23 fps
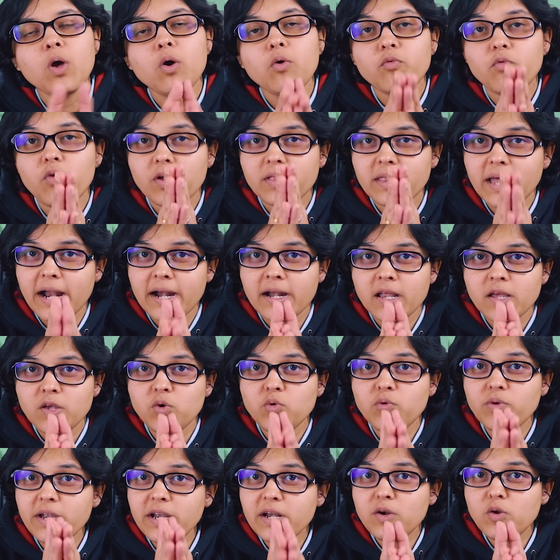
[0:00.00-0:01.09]
For that,
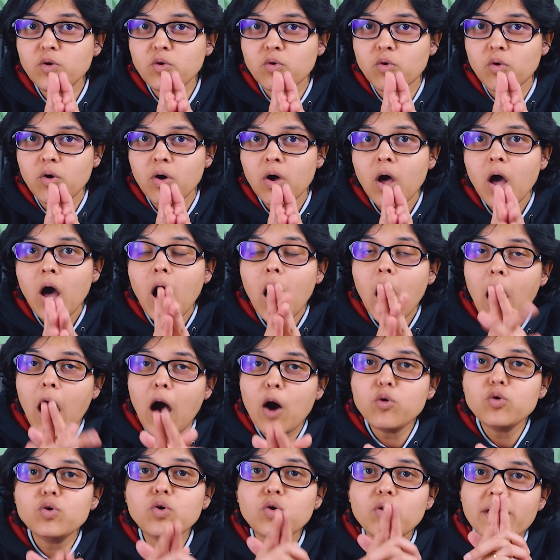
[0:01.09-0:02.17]
you need to know
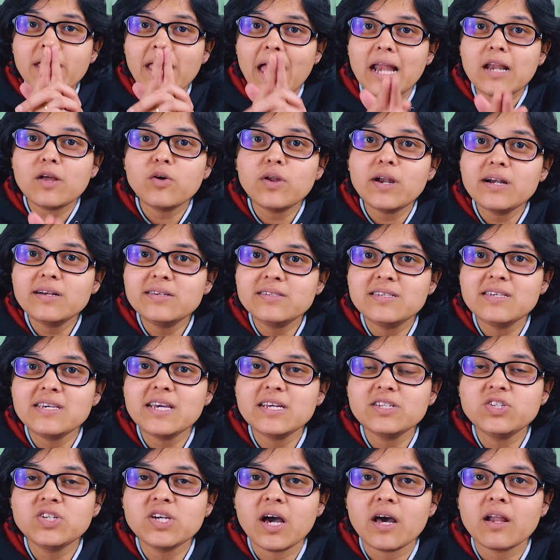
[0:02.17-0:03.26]
how to calculate
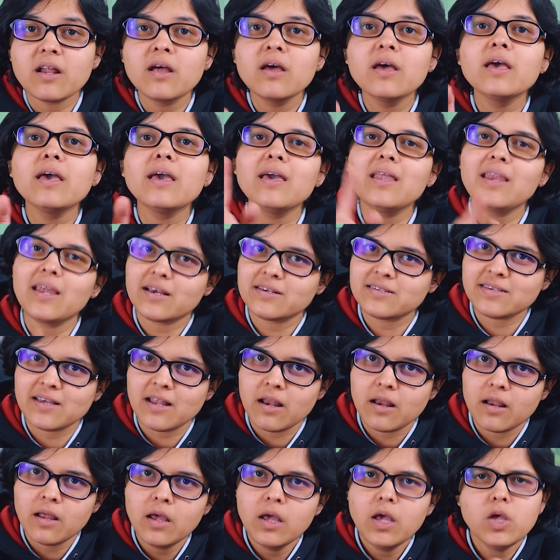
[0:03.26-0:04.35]
CAGR in Excel.